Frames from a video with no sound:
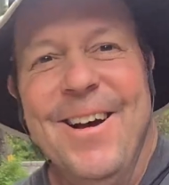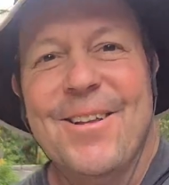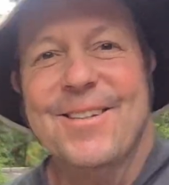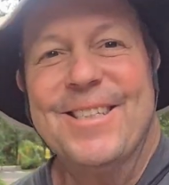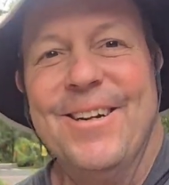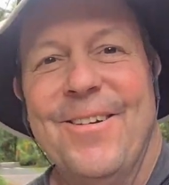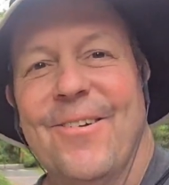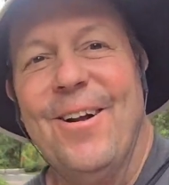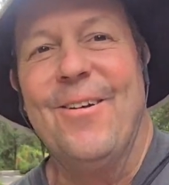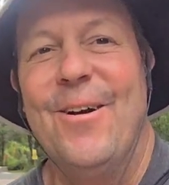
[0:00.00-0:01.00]
There's thunder
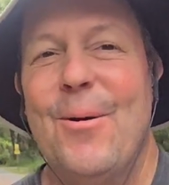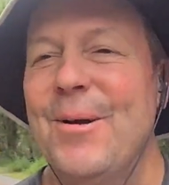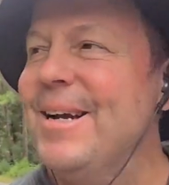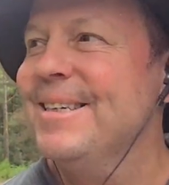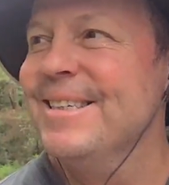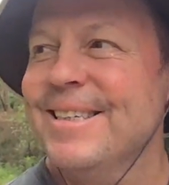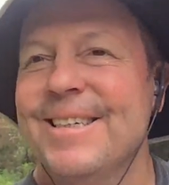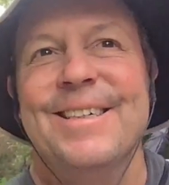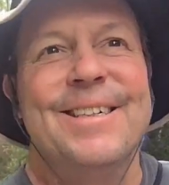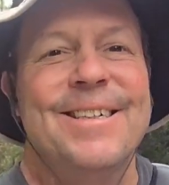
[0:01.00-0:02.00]
all around me.
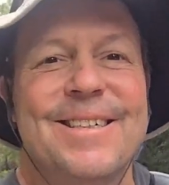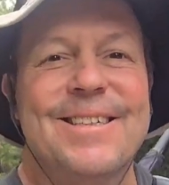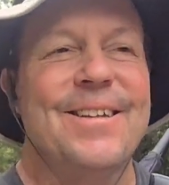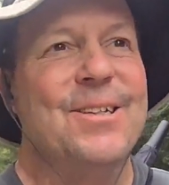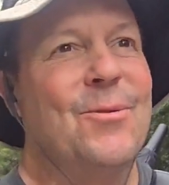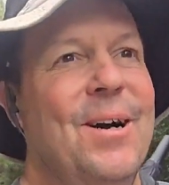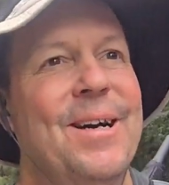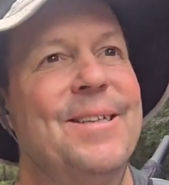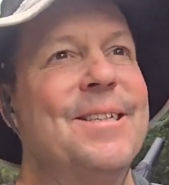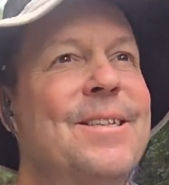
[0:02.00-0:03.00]
So that's why I
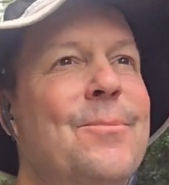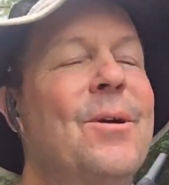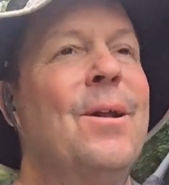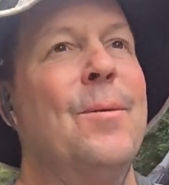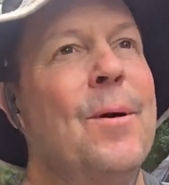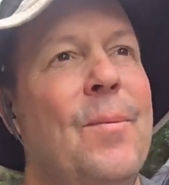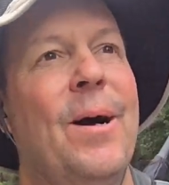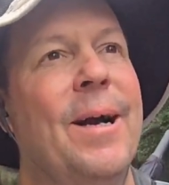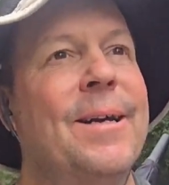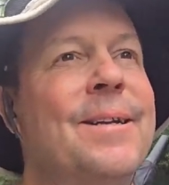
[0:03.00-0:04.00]
got this umbrella on my
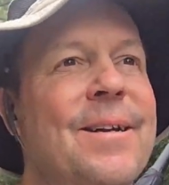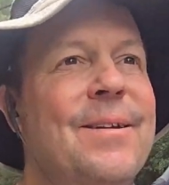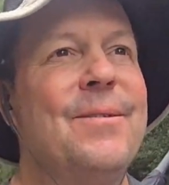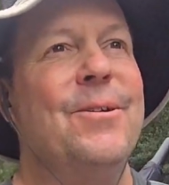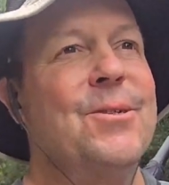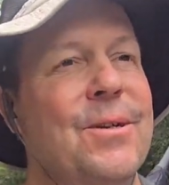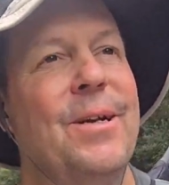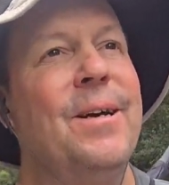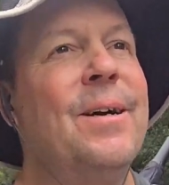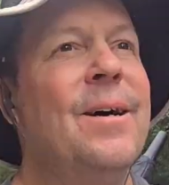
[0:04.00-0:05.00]
back. And
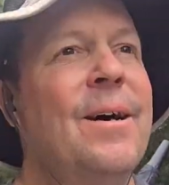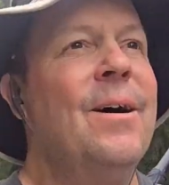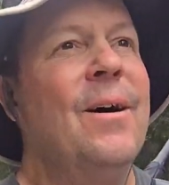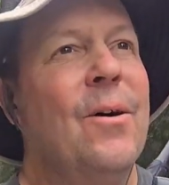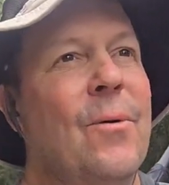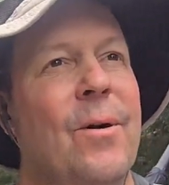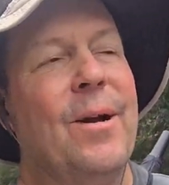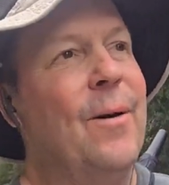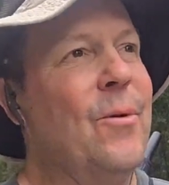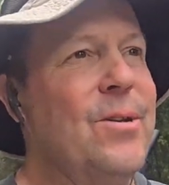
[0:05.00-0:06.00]
usually when
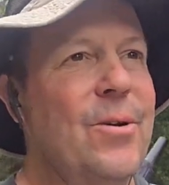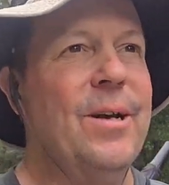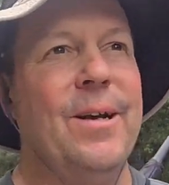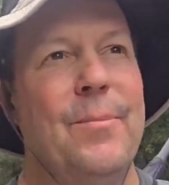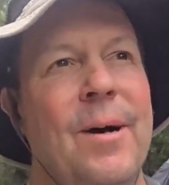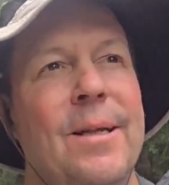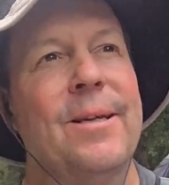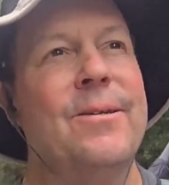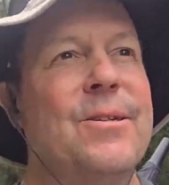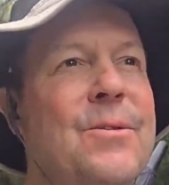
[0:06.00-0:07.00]
you get hit by a
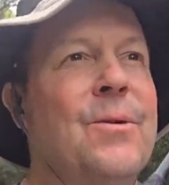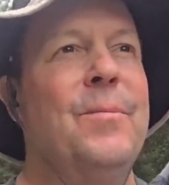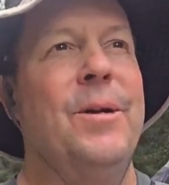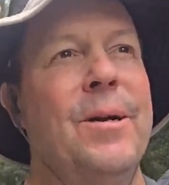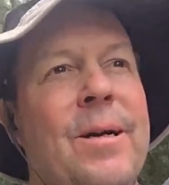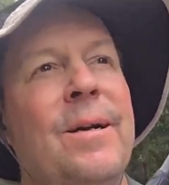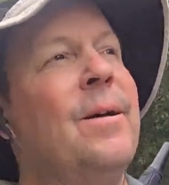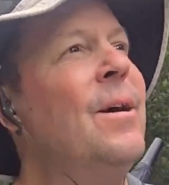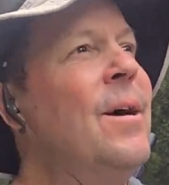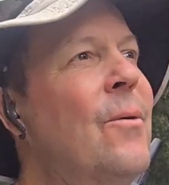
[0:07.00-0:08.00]
thunderstorm here,
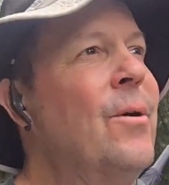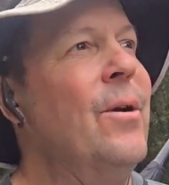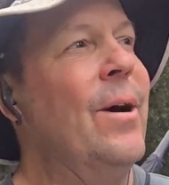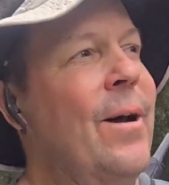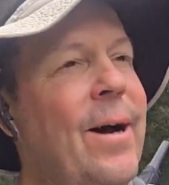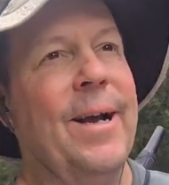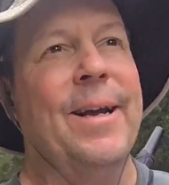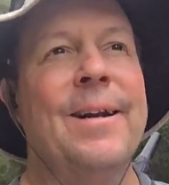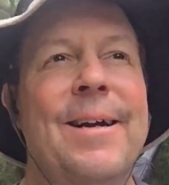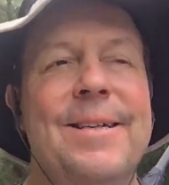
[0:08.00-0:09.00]
when you're out
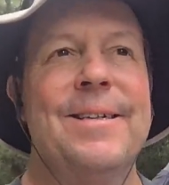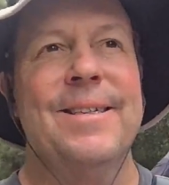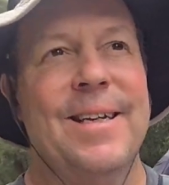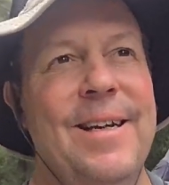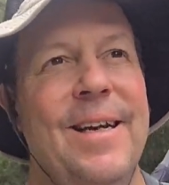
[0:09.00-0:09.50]
hiking like this,